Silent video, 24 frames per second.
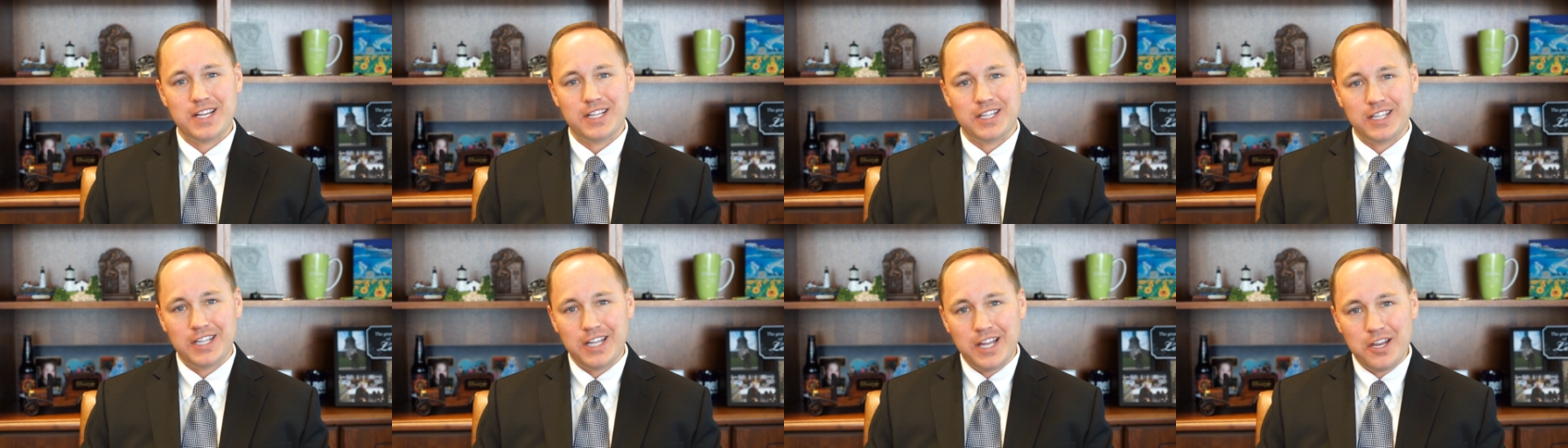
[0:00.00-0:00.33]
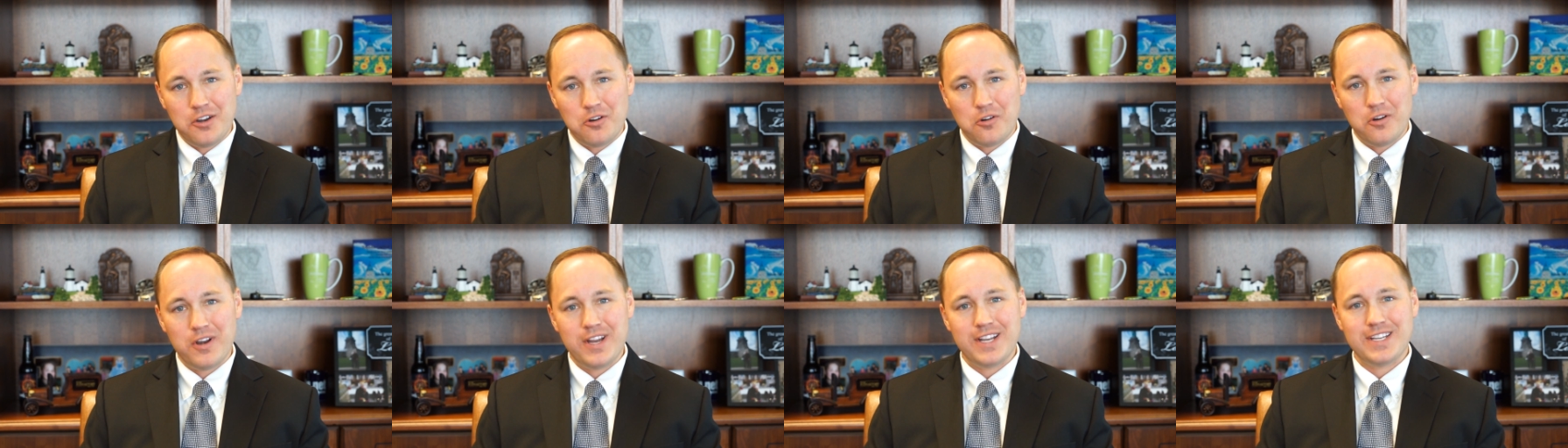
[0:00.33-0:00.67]

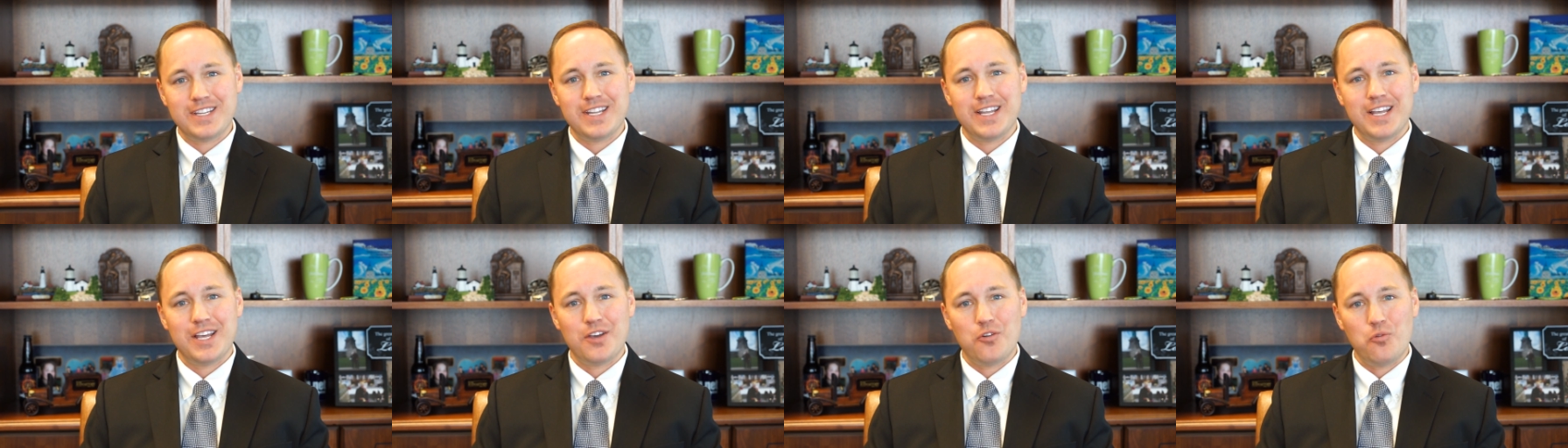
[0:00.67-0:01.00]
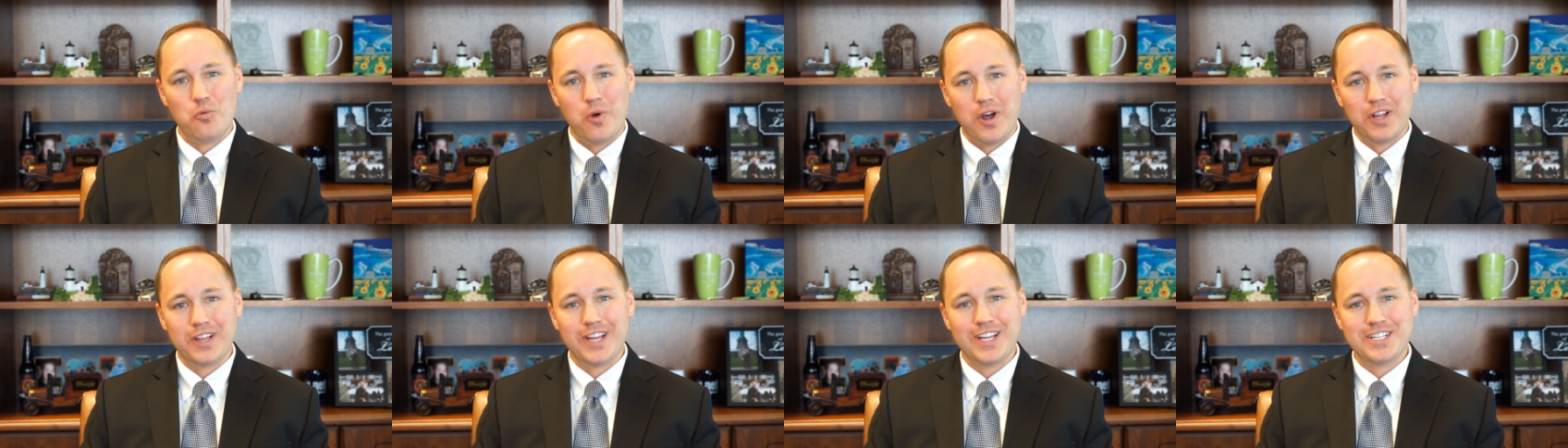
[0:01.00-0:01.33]
literate,
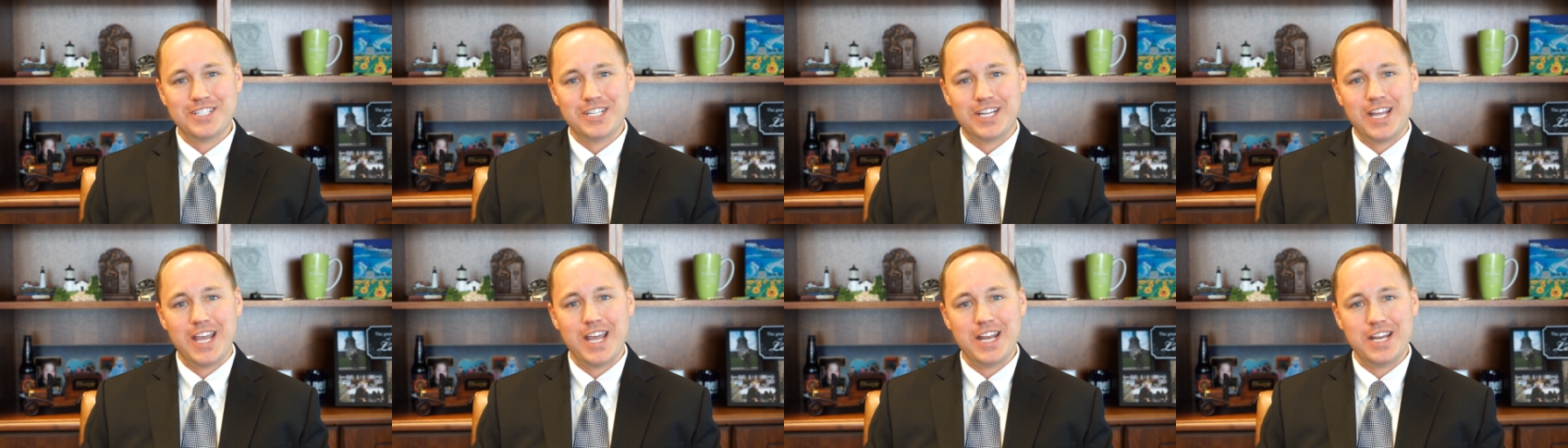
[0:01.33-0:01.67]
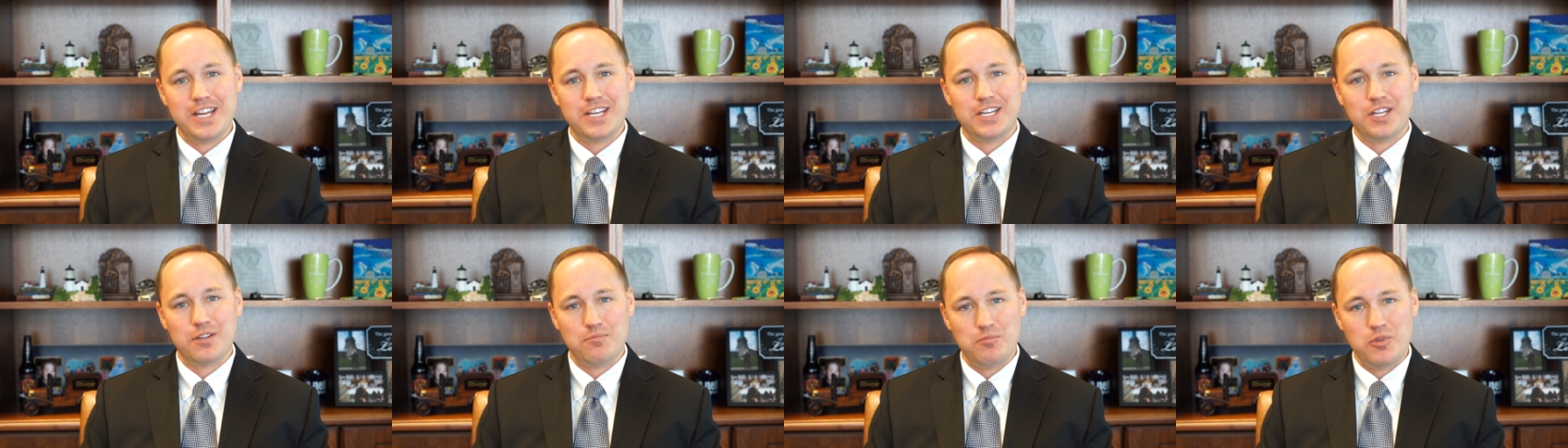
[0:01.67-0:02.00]

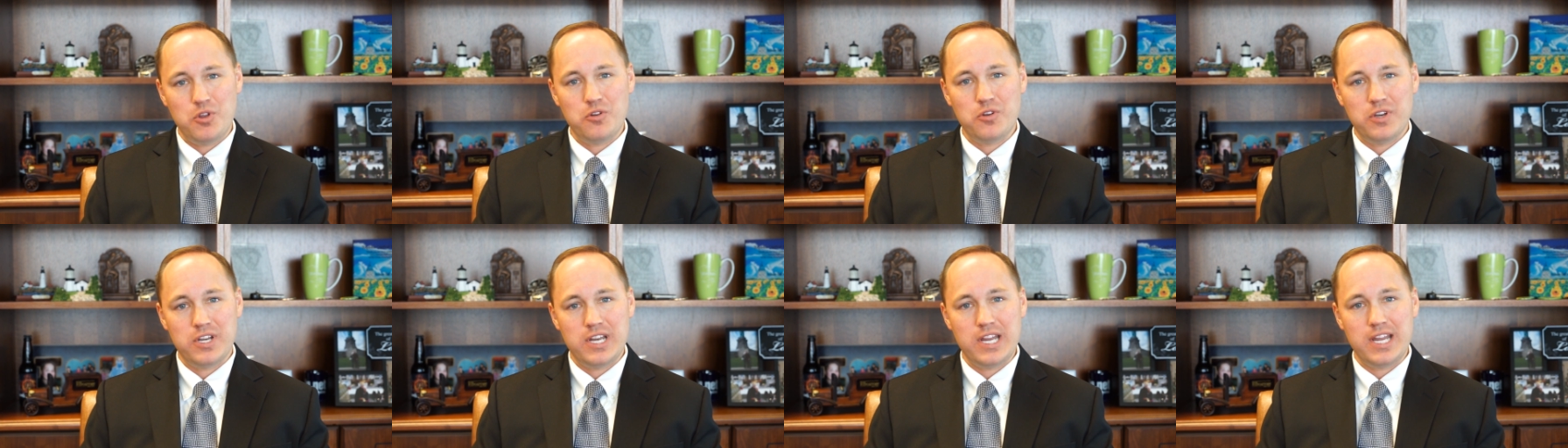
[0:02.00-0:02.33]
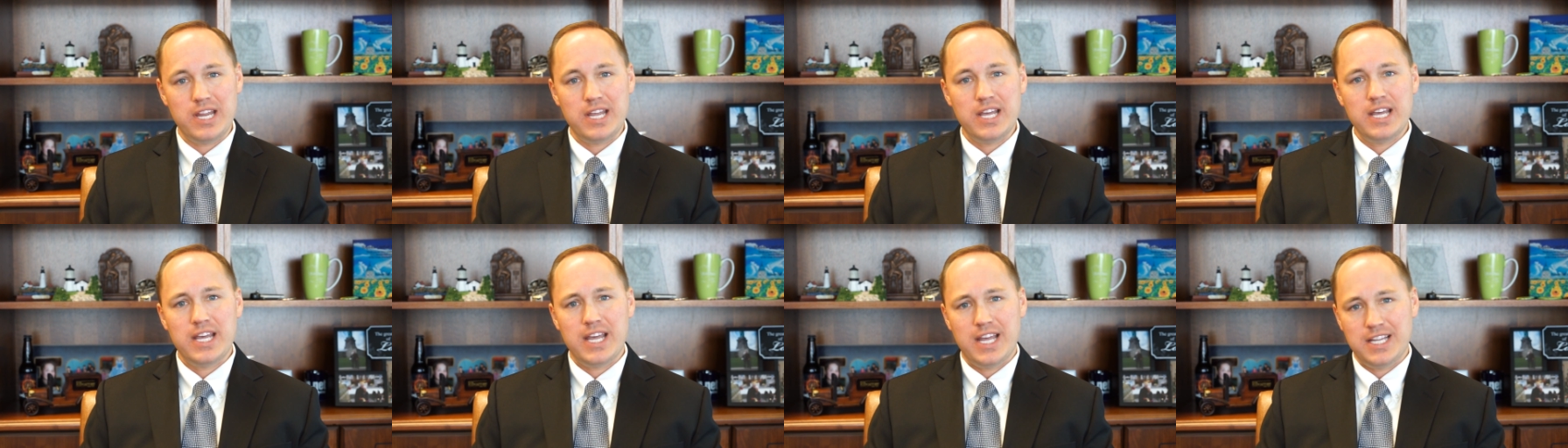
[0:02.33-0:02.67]
well-educated
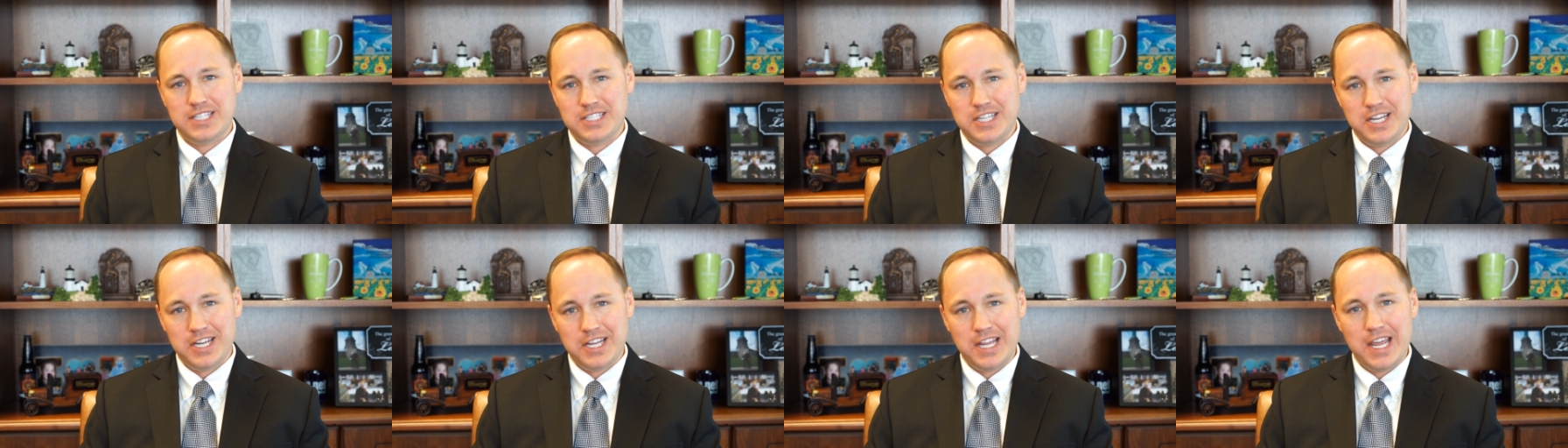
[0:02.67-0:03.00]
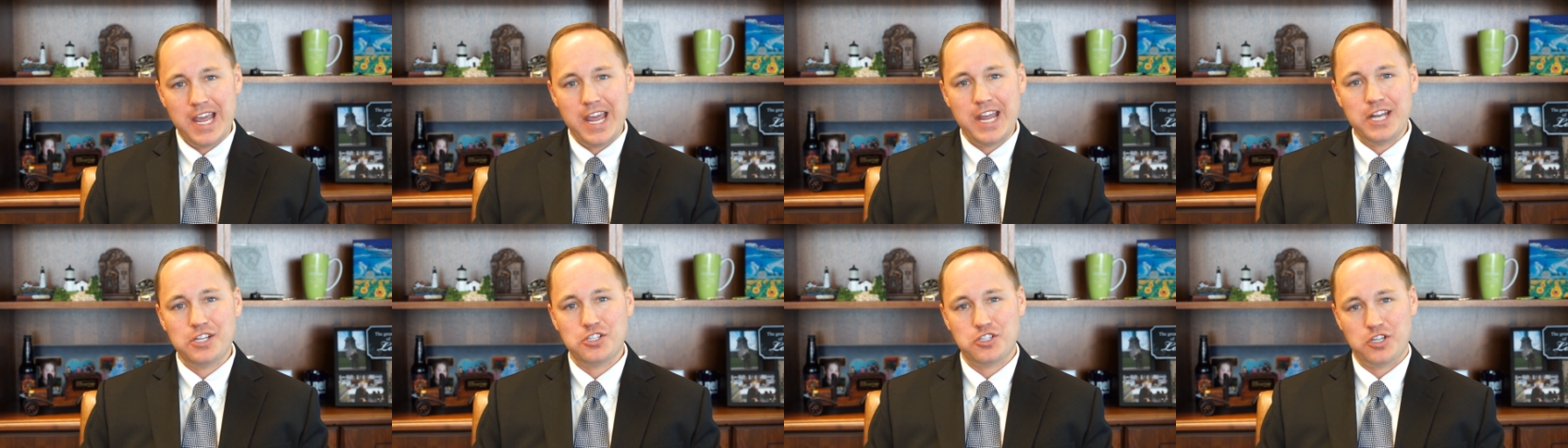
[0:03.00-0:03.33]
community is an
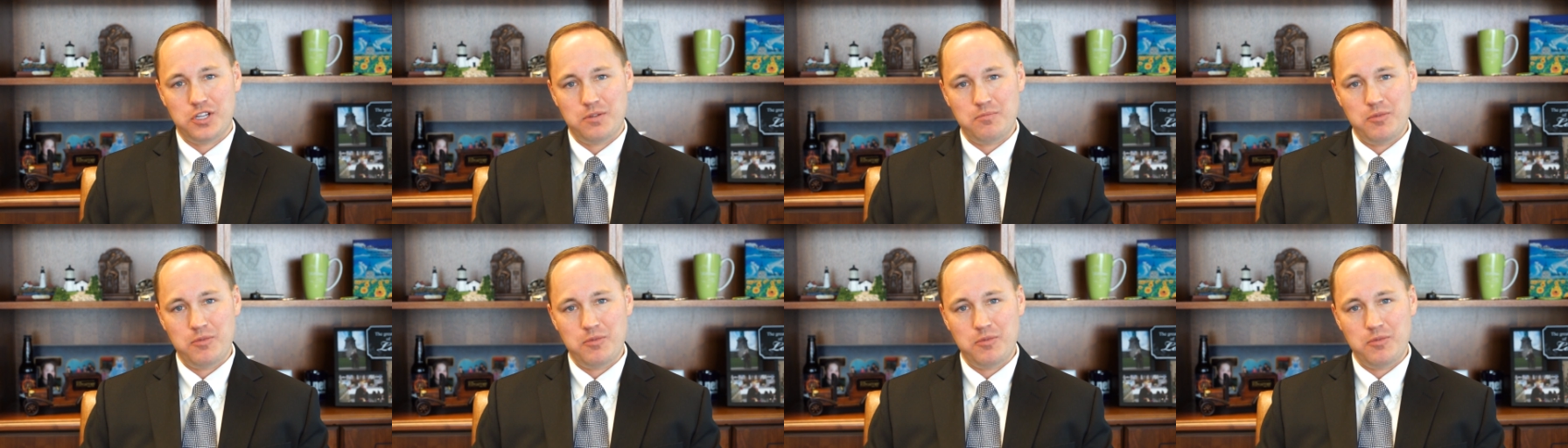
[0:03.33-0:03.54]
engaged